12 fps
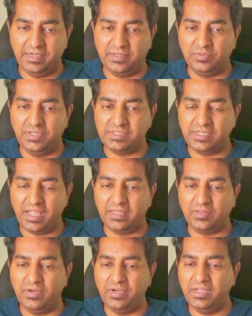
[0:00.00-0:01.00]
So this has
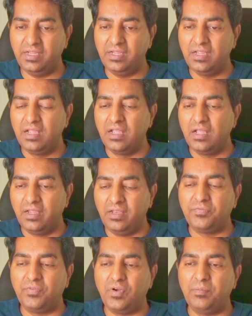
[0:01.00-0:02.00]
already
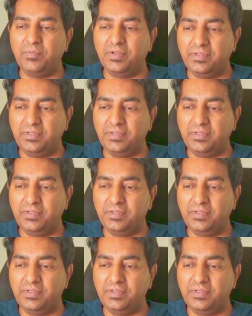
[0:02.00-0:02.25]
informed